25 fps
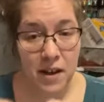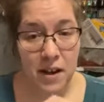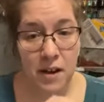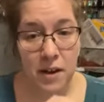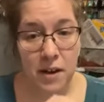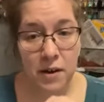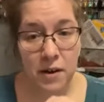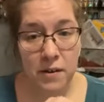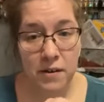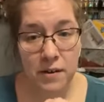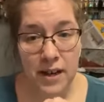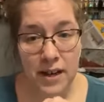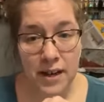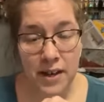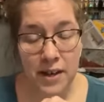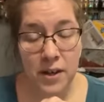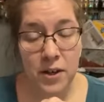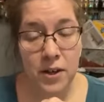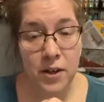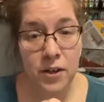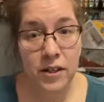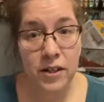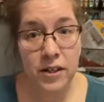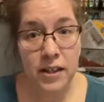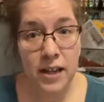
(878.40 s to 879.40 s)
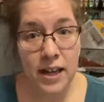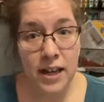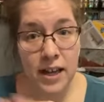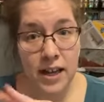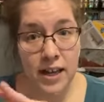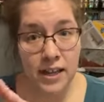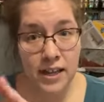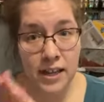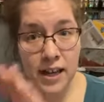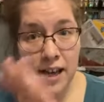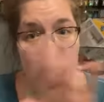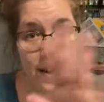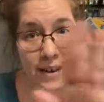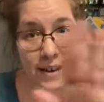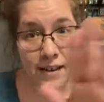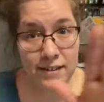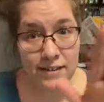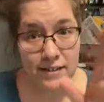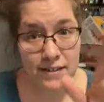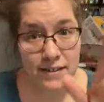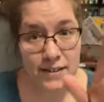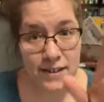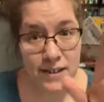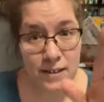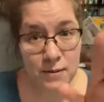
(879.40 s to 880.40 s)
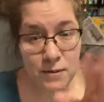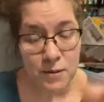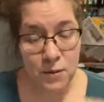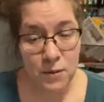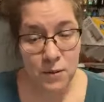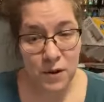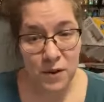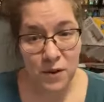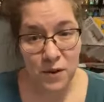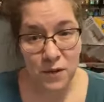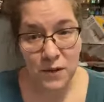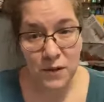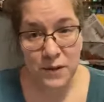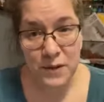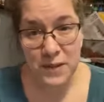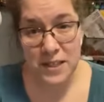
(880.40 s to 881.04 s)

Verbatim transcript: All right. Good night, guys. It was wonderful